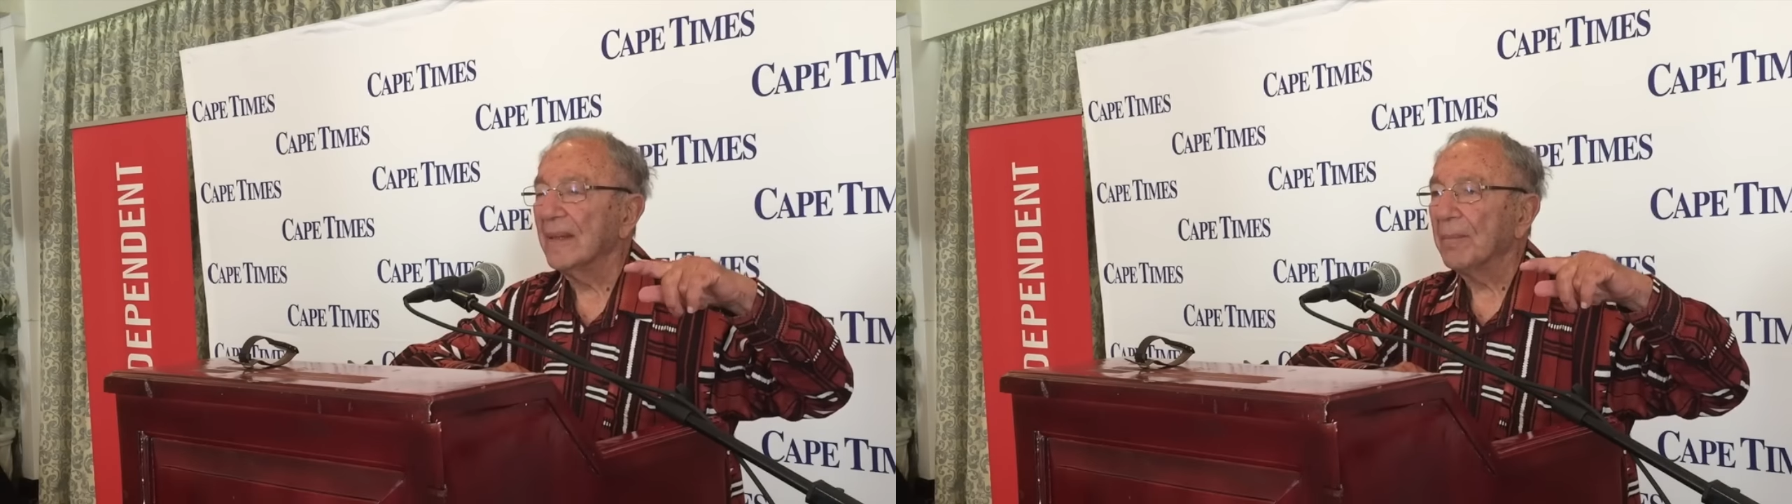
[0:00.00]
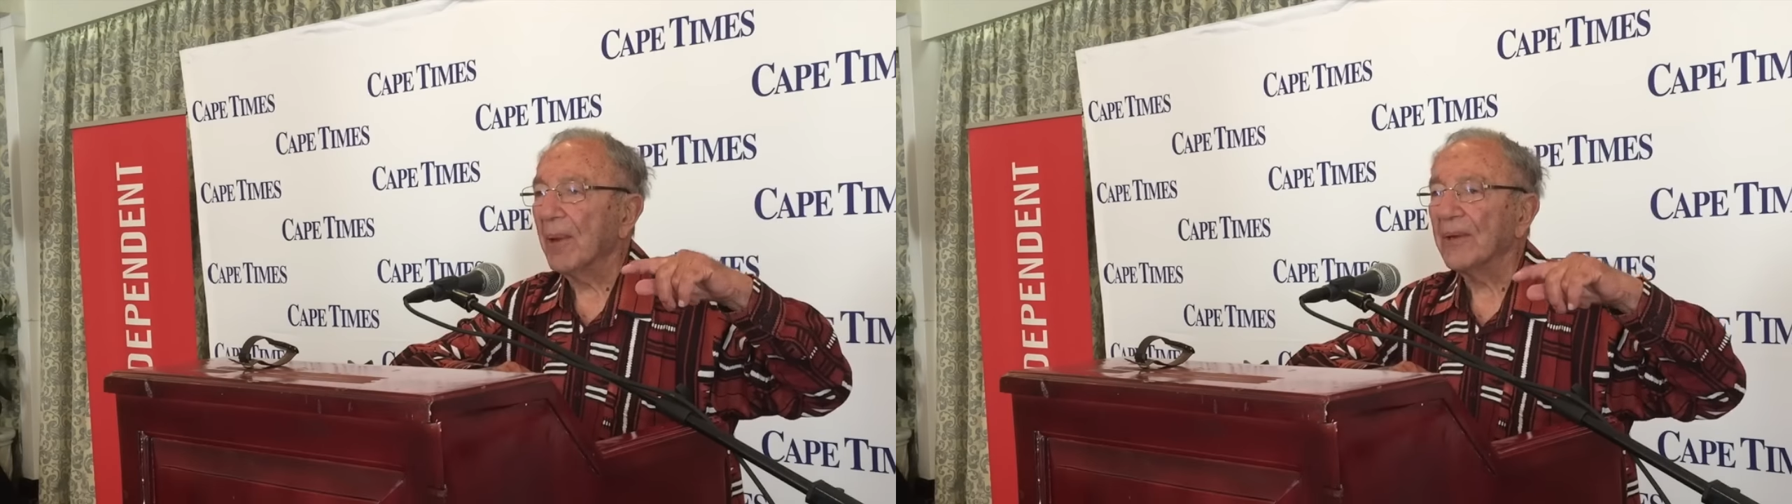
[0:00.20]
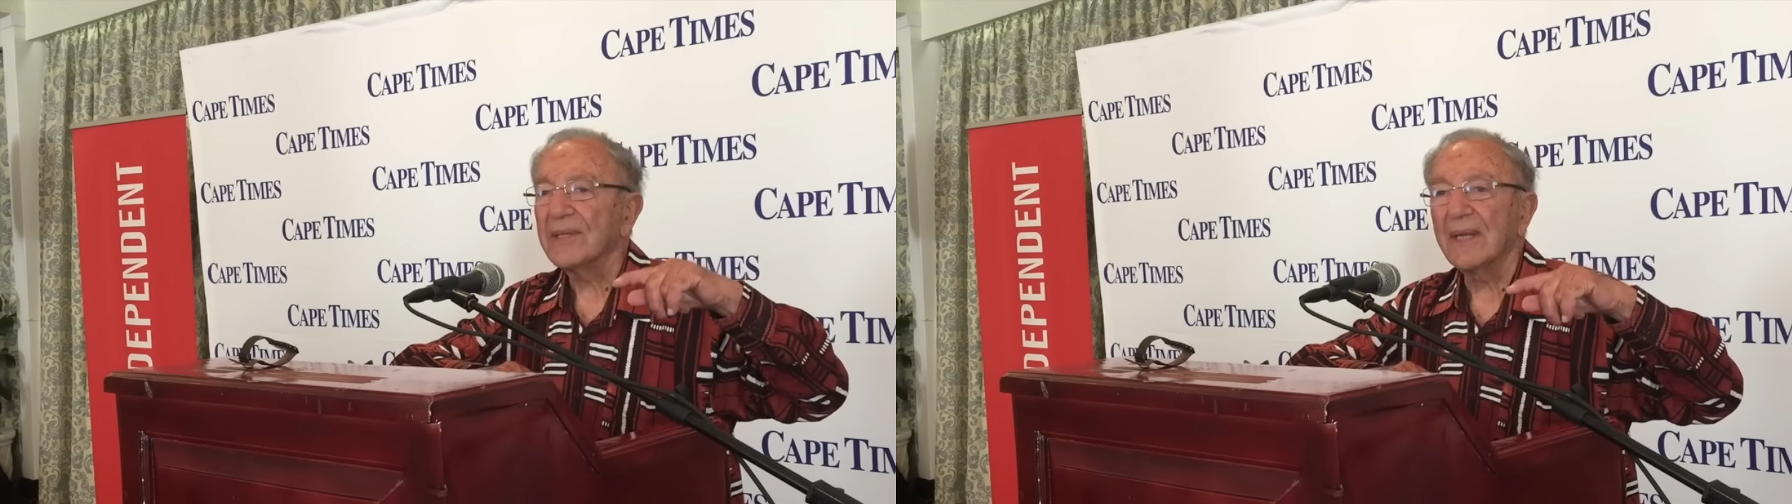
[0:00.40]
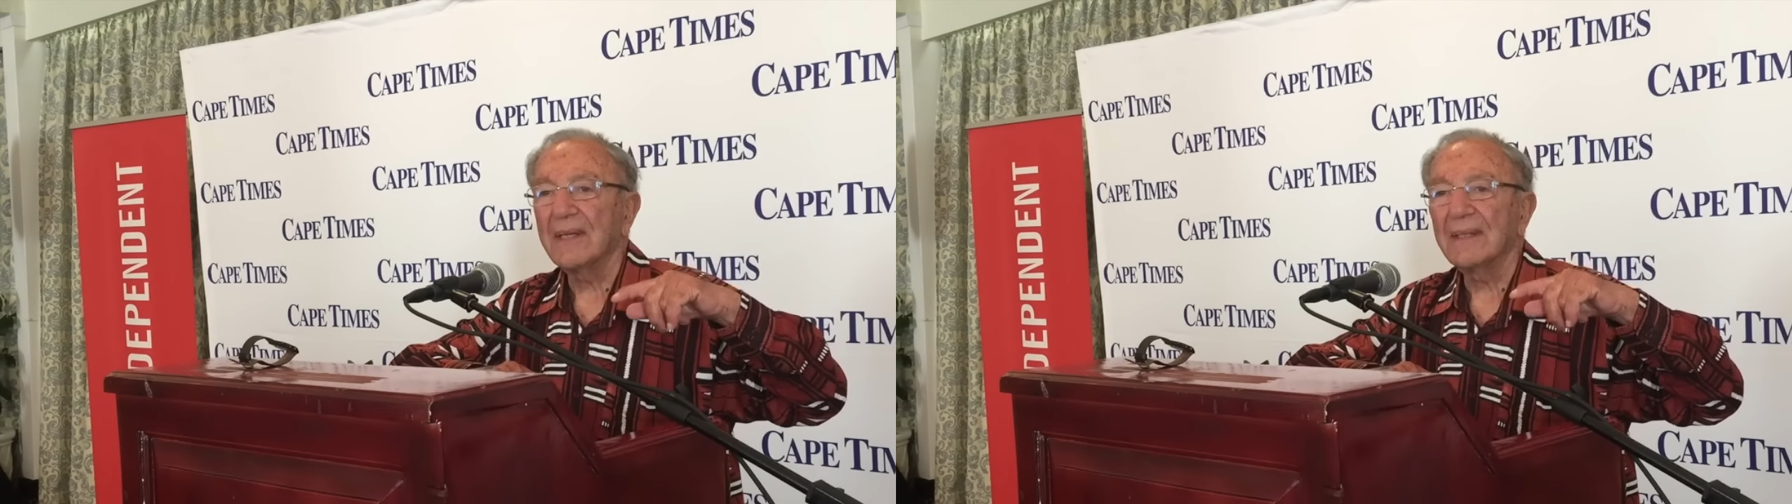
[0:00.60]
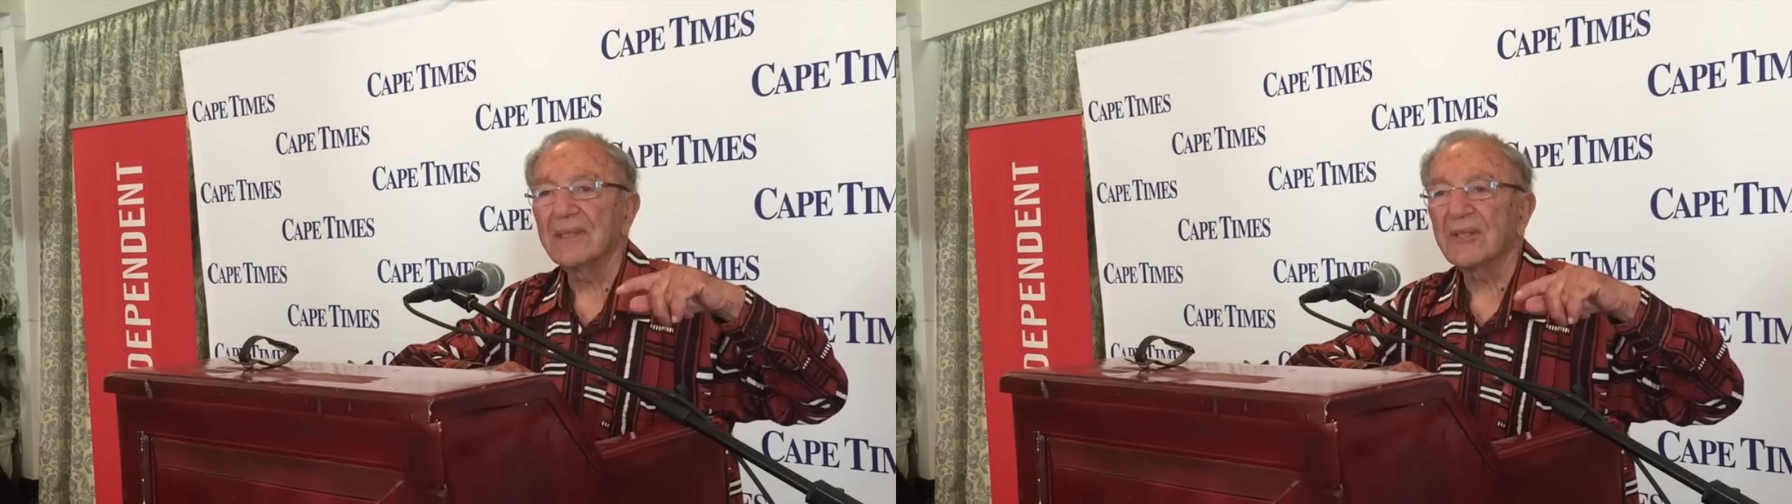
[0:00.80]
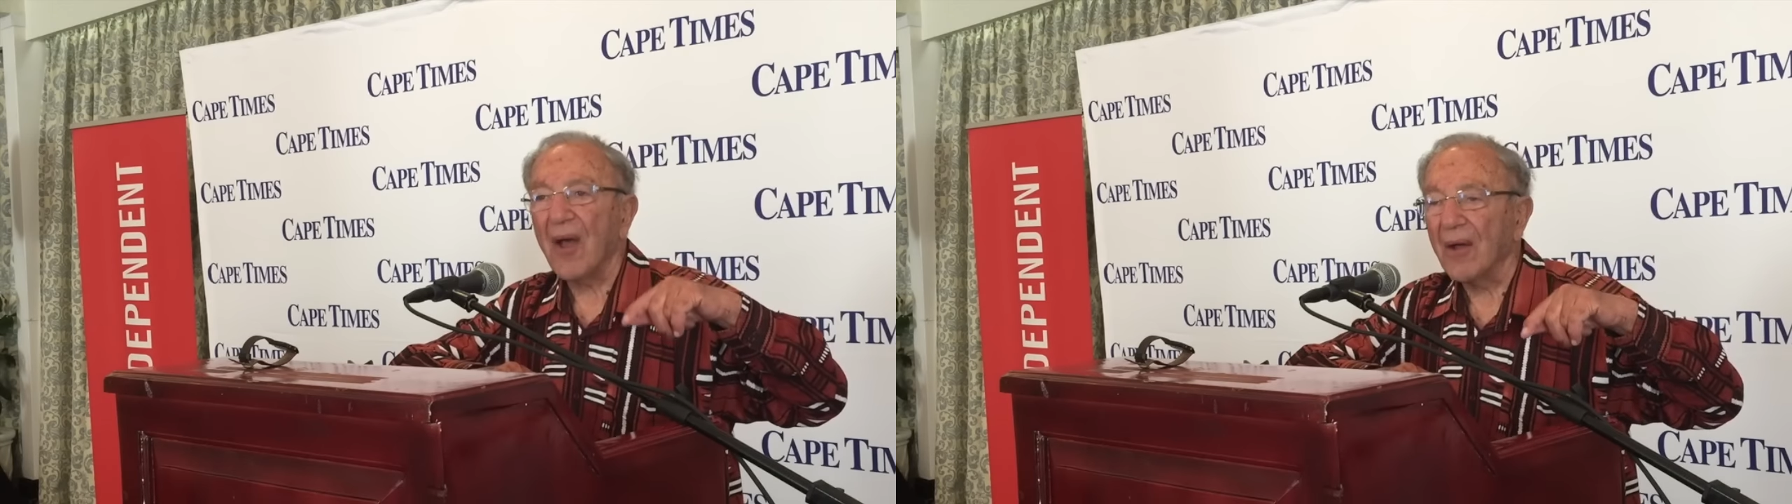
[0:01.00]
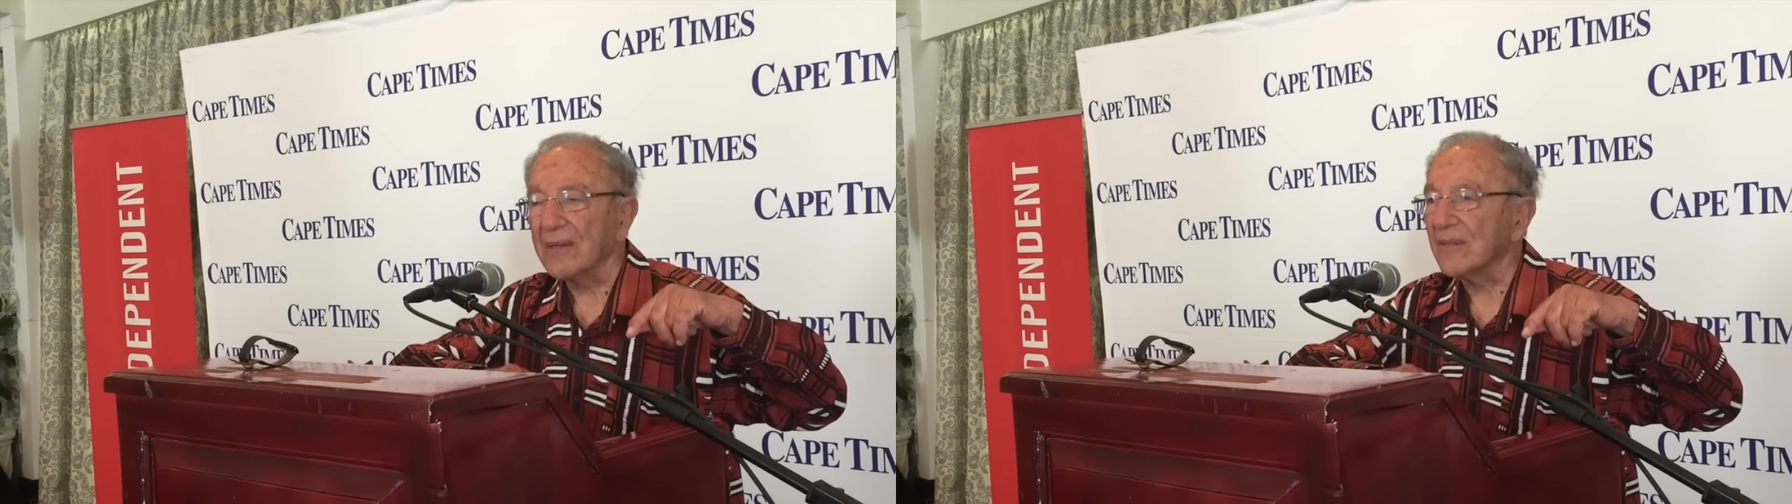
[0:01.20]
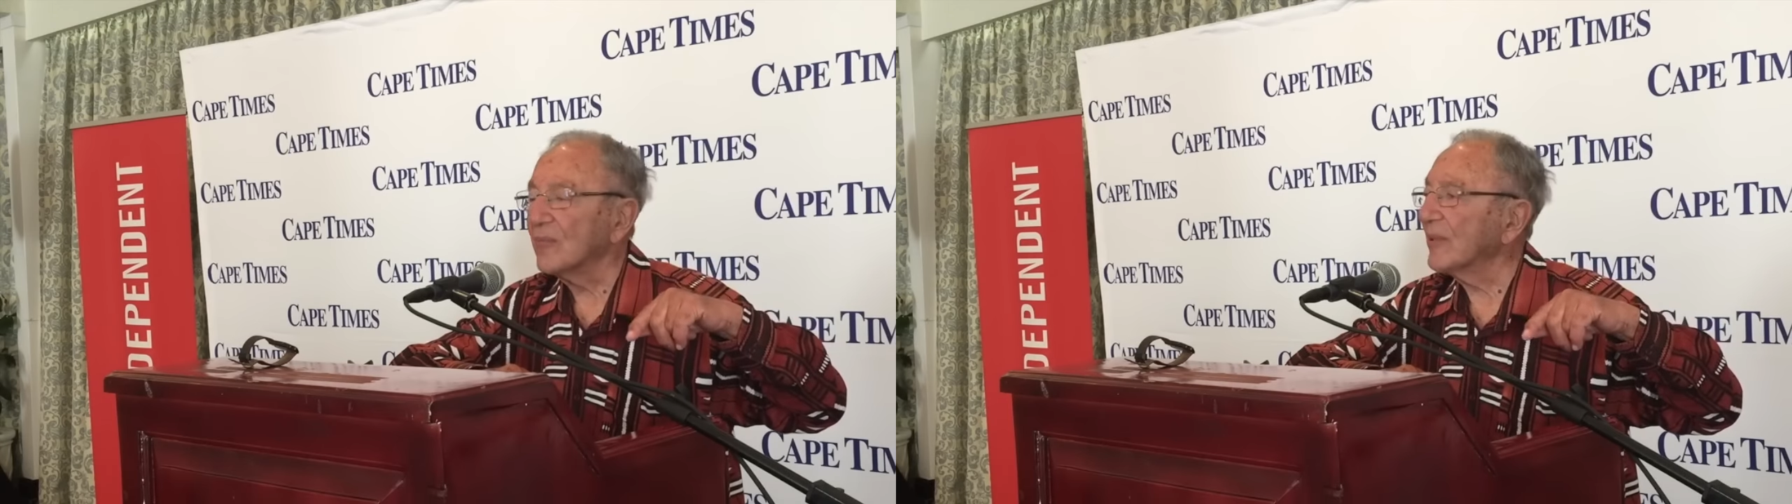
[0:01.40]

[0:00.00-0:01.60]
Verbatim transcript: policy starts